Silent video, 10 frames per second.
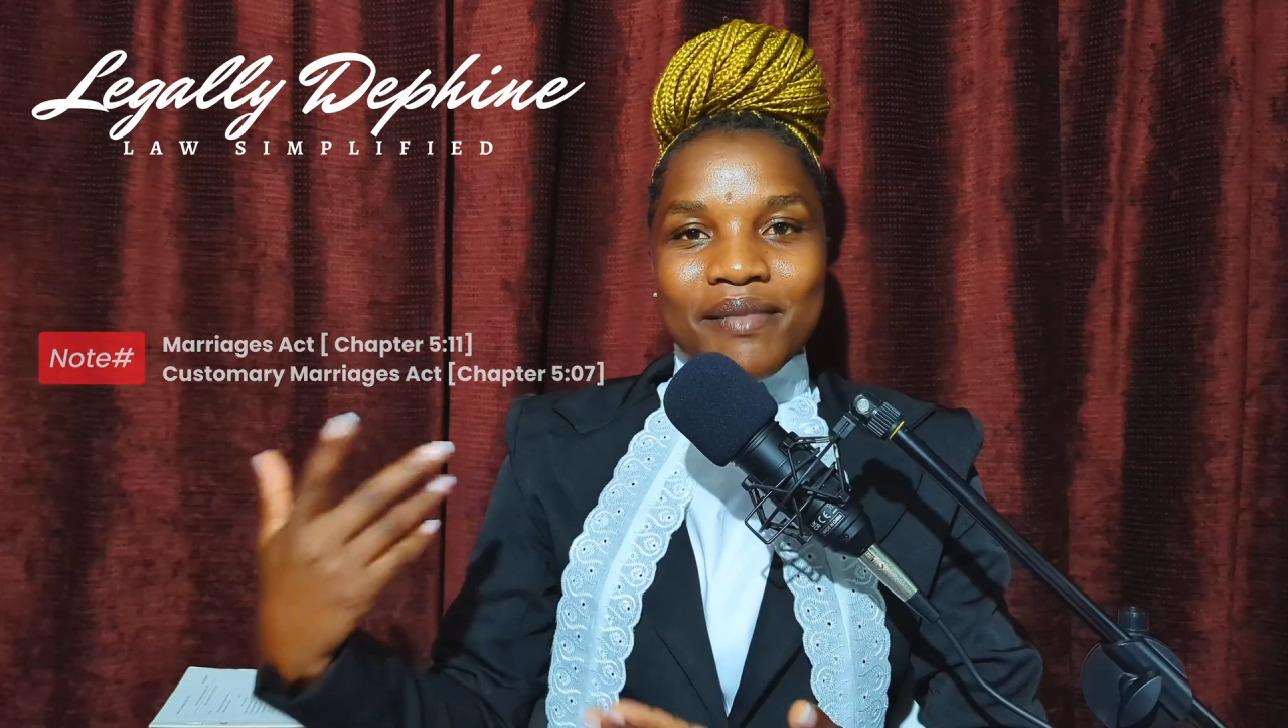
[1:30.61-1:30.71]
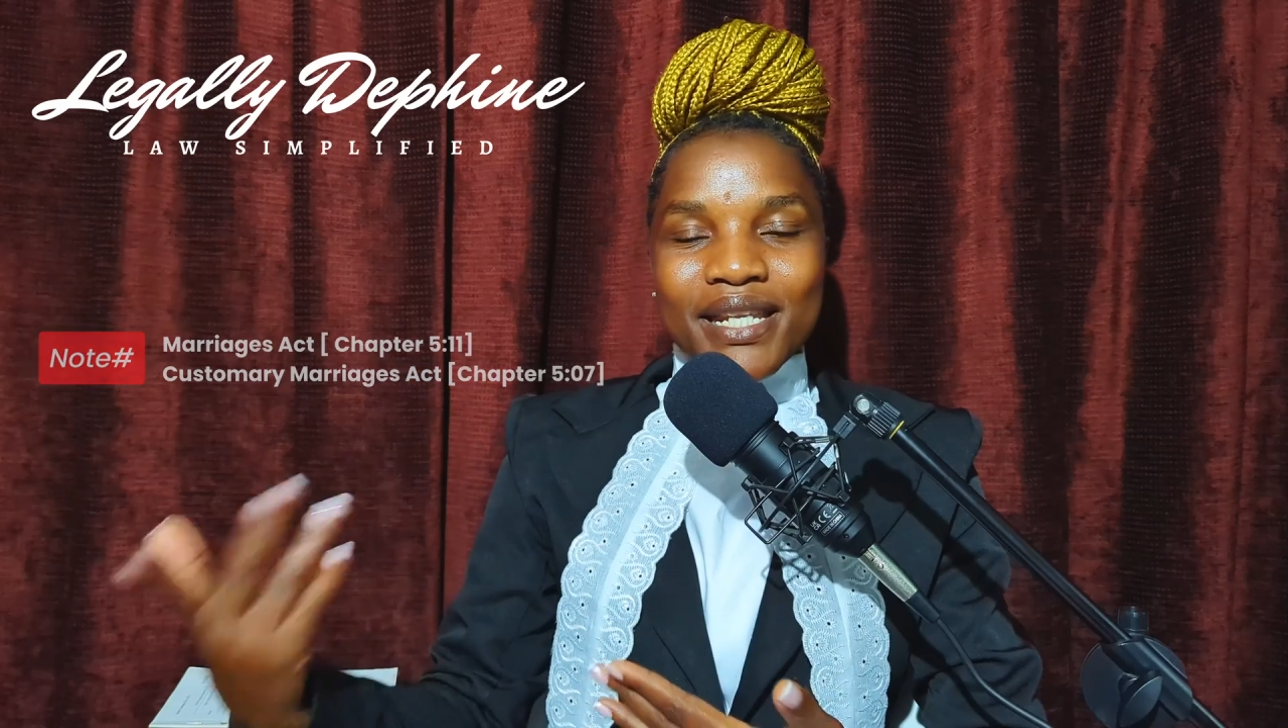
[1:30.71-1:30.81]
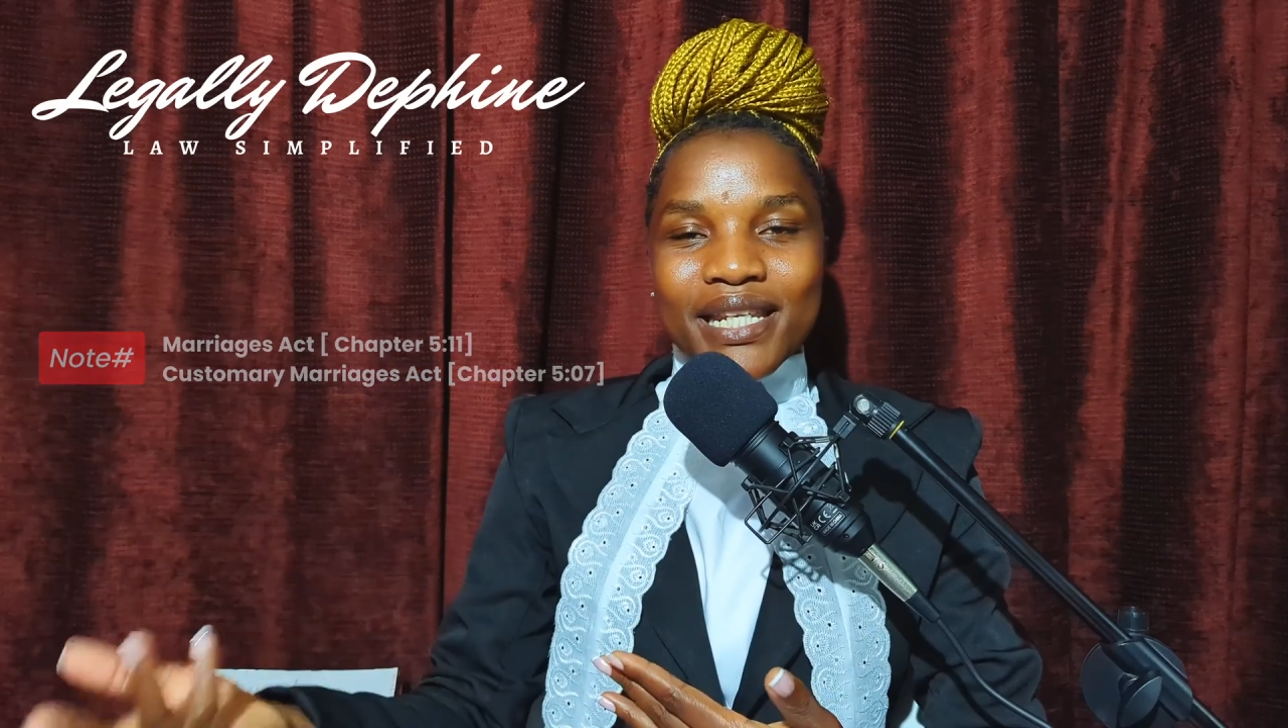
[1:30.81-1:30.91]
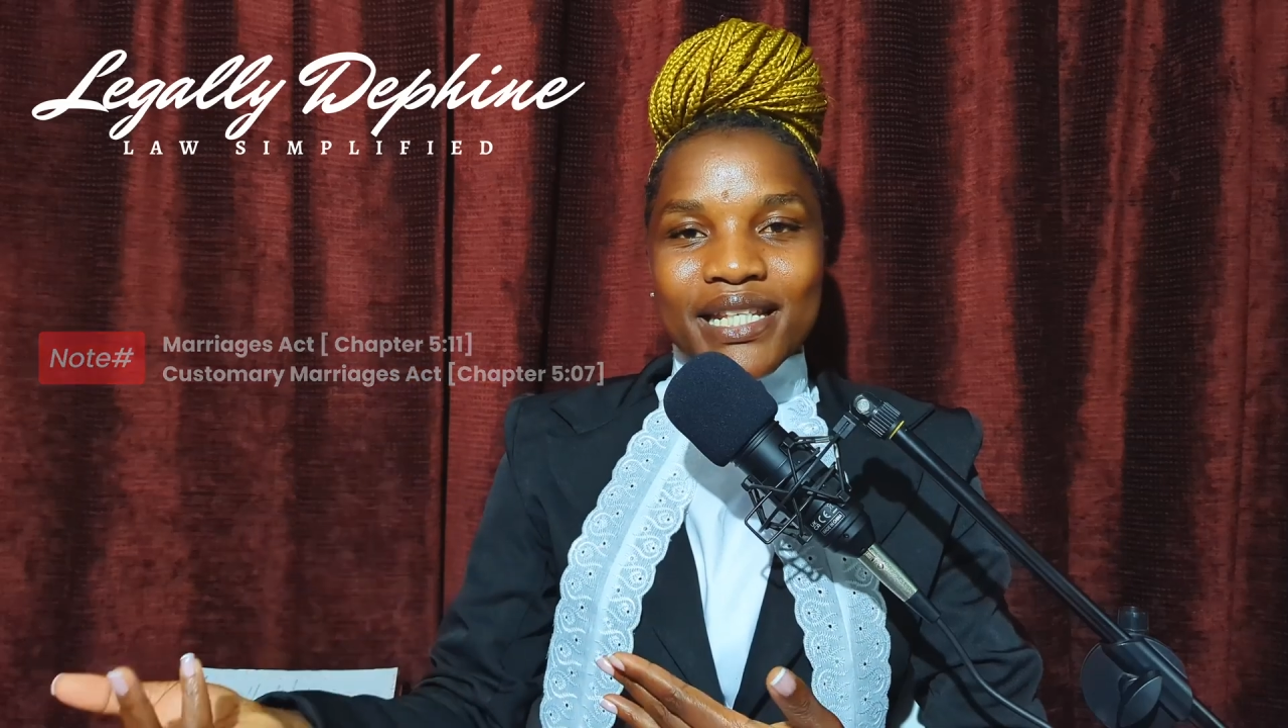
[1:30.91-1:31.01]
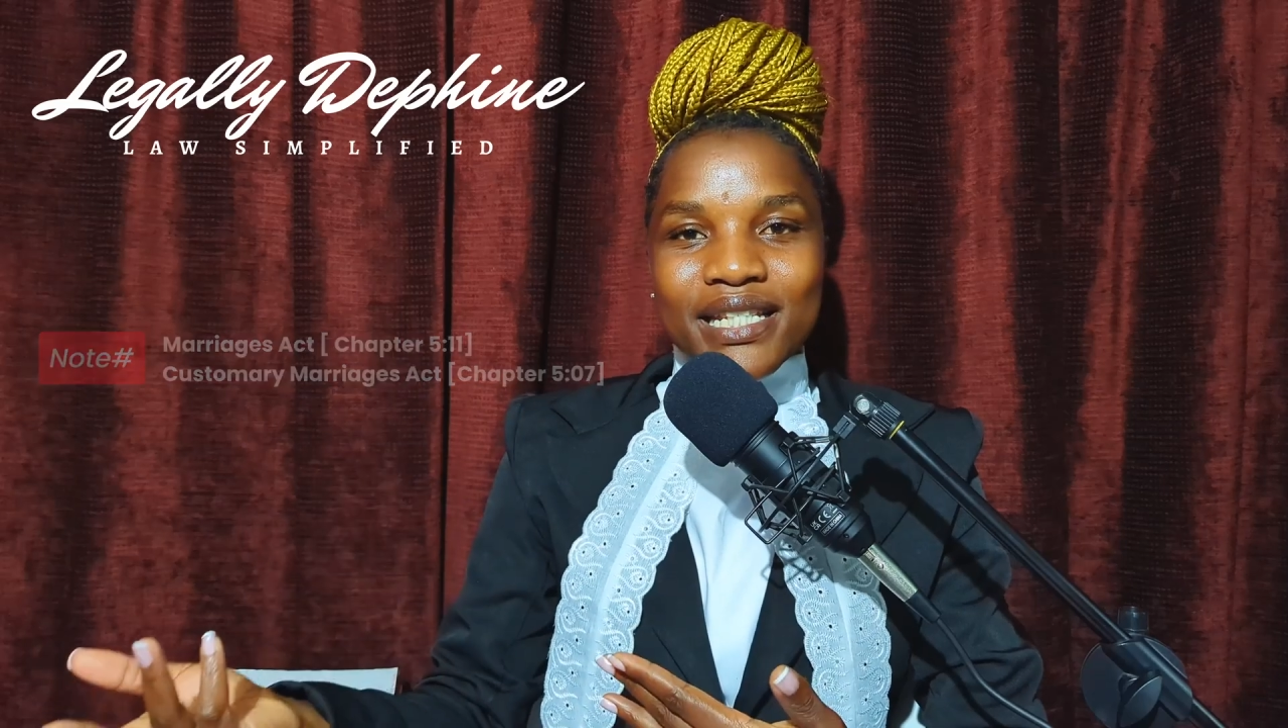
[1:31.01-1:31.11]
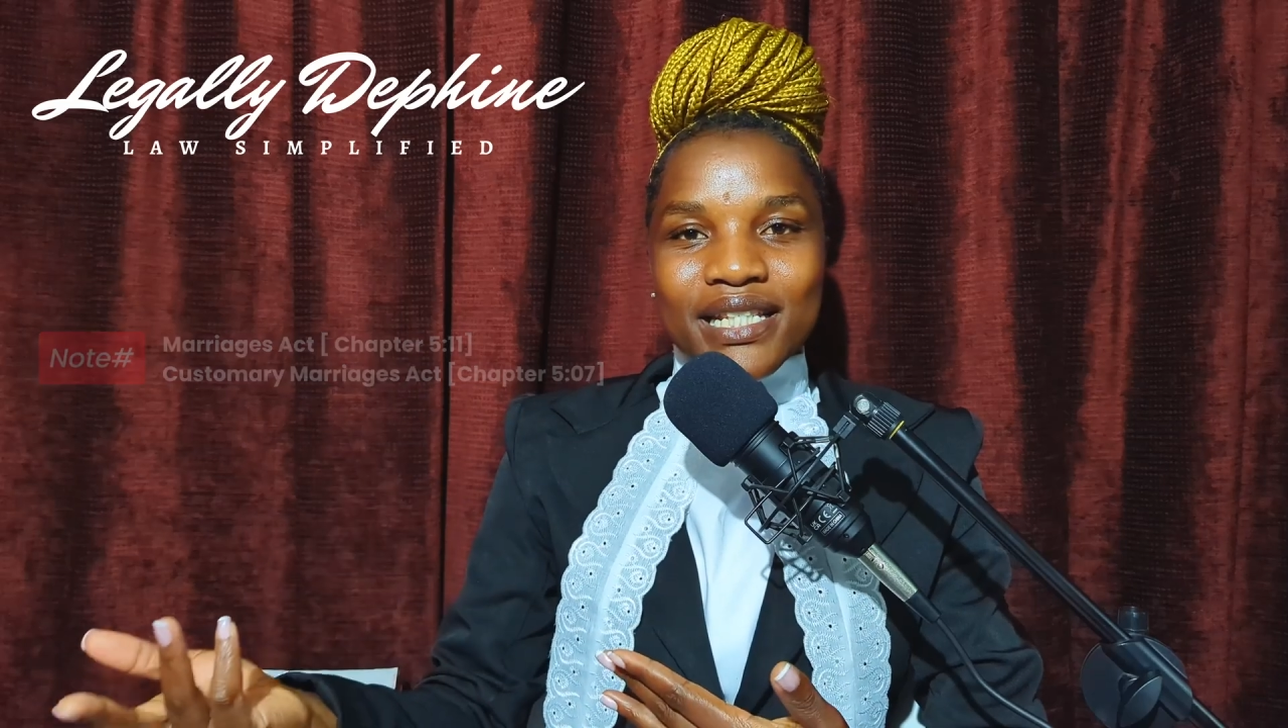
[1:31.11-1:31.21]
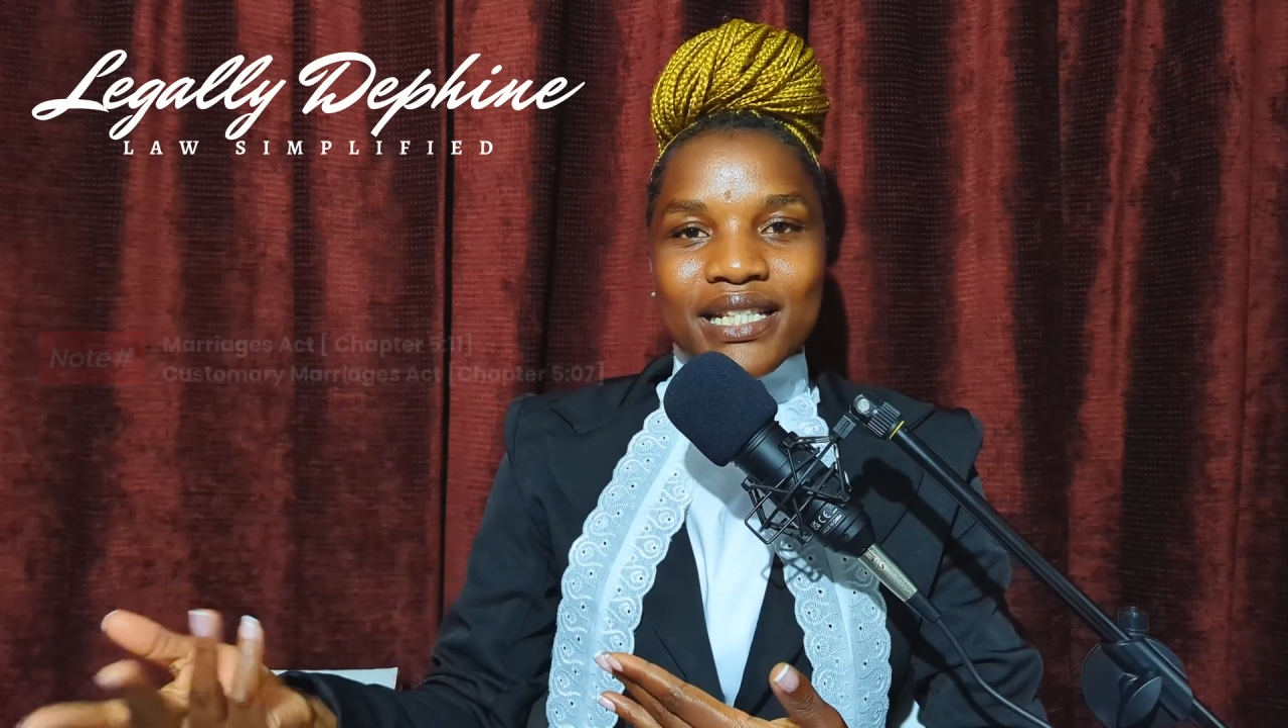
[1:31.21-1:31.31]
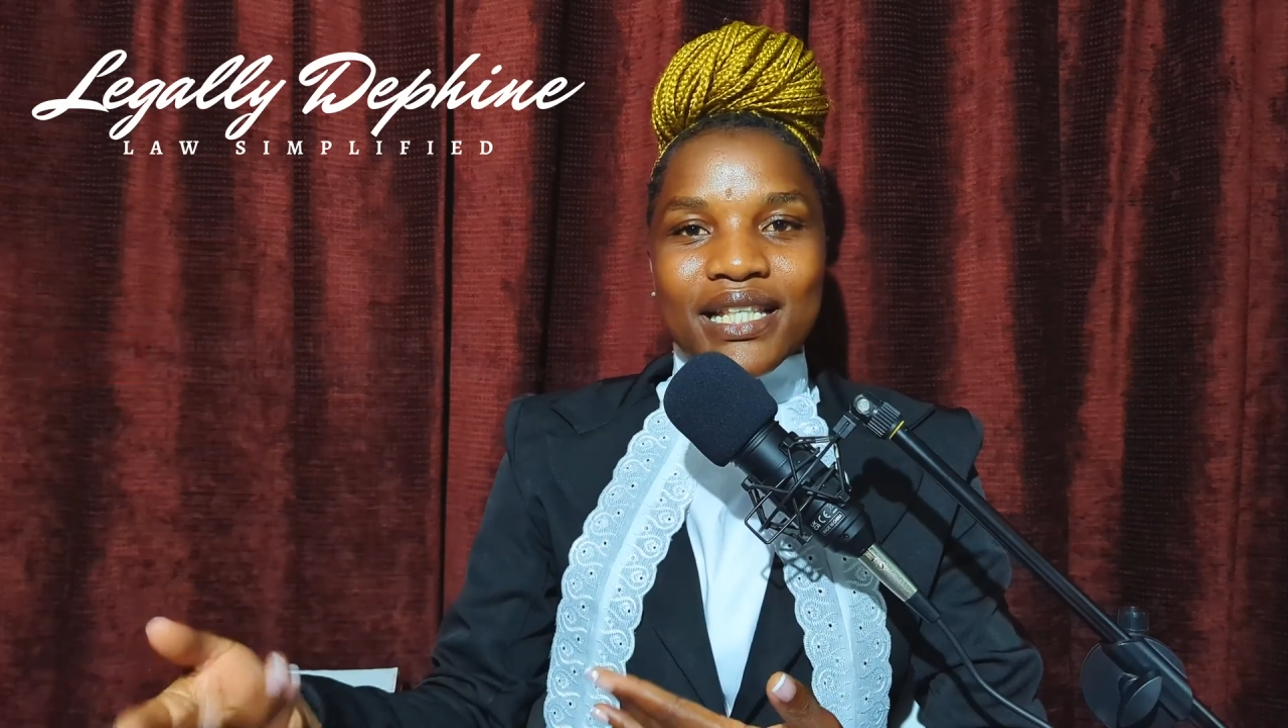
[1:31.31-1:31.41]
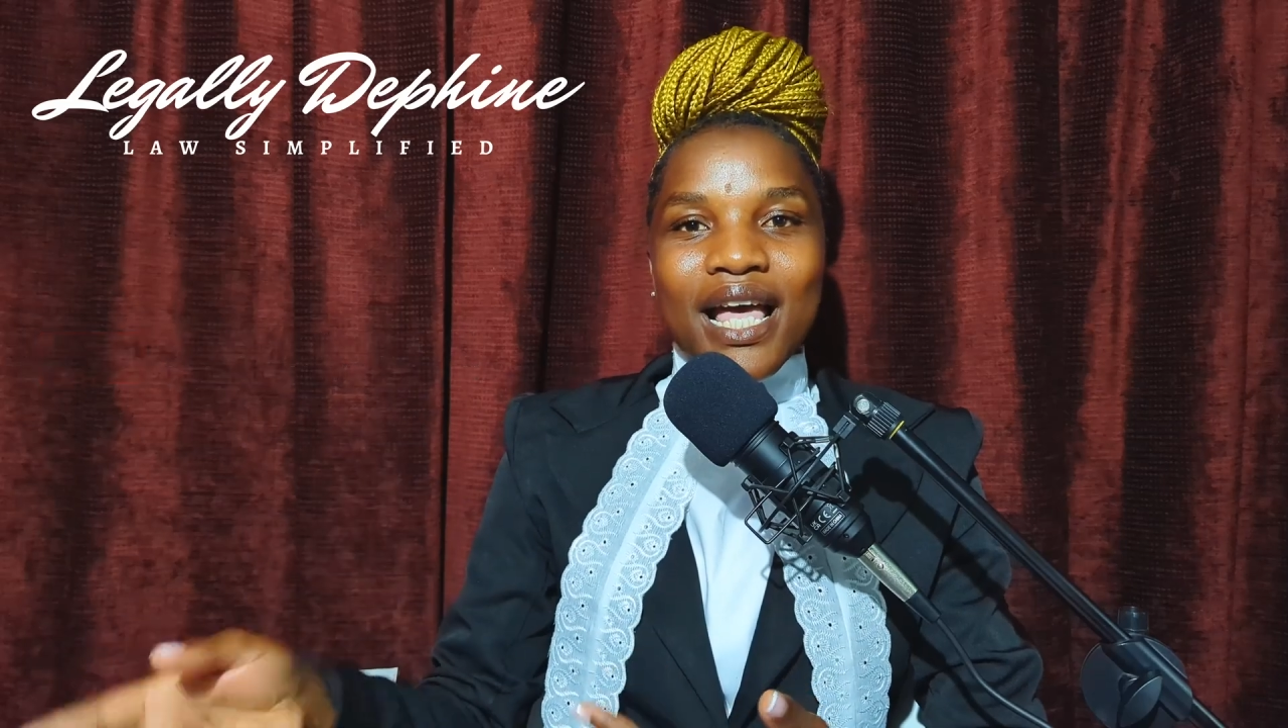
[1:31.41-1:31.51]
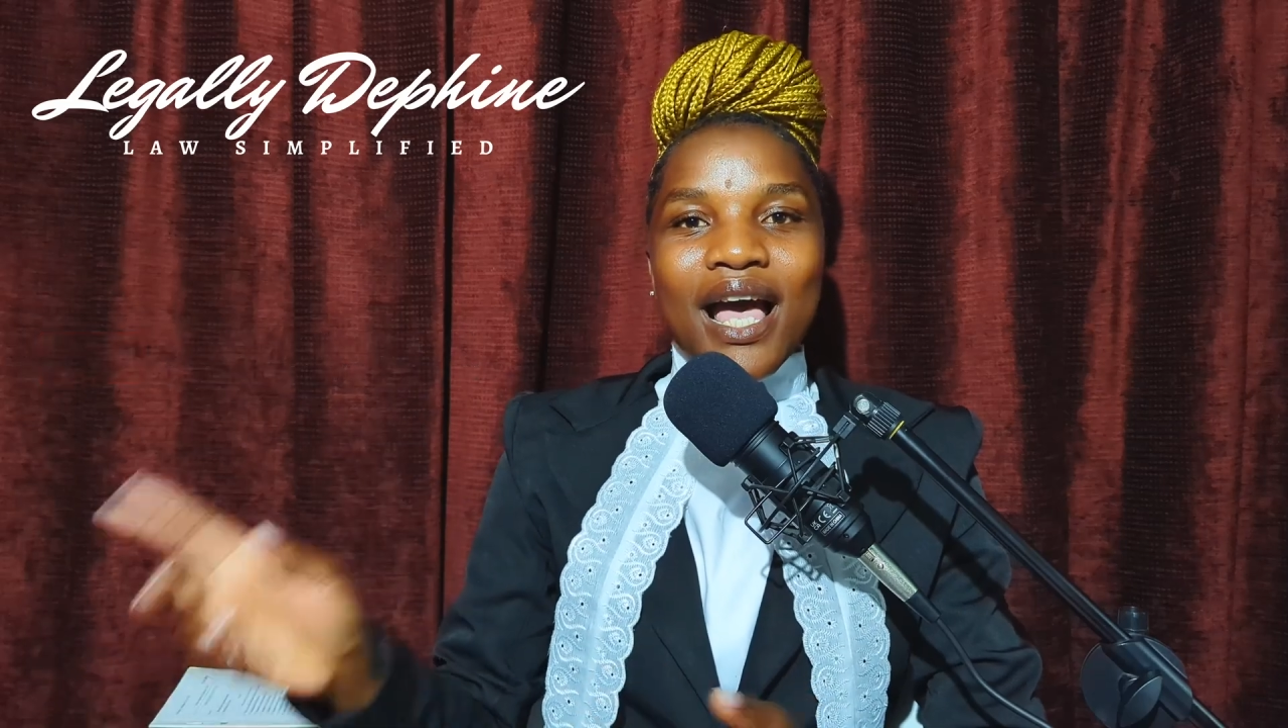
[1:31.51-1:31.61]

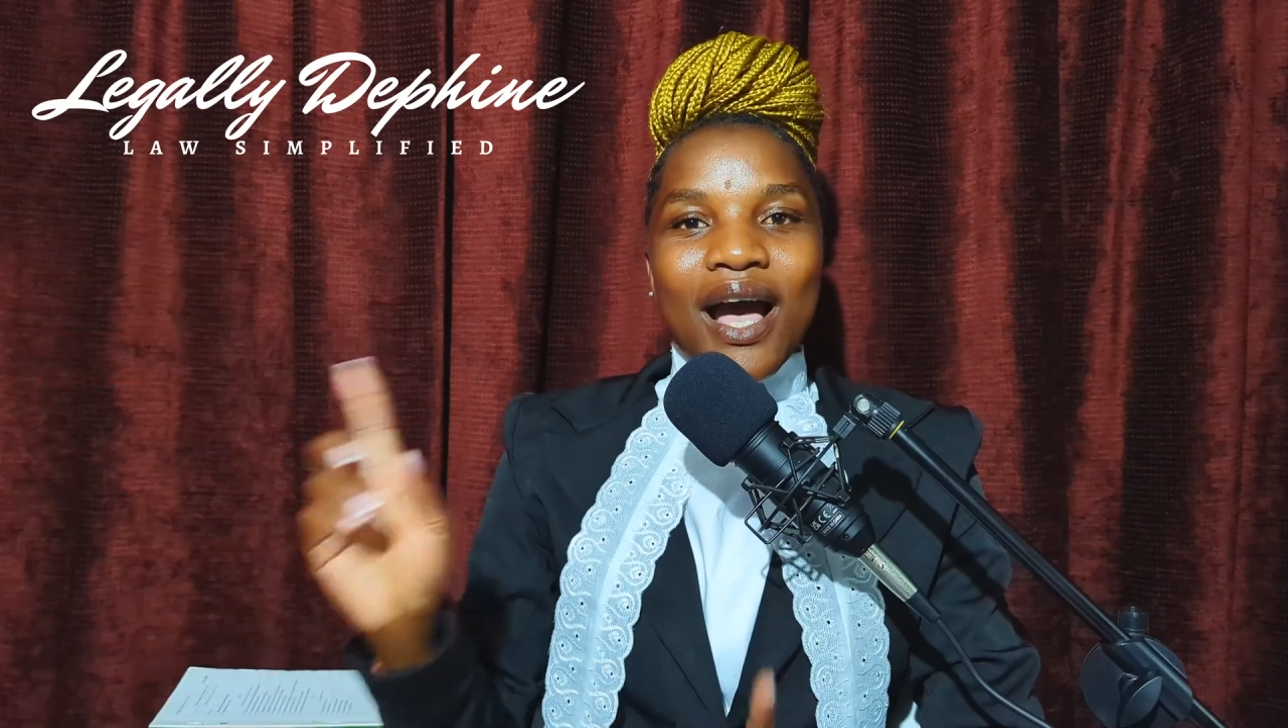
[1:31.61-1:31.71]
marriages.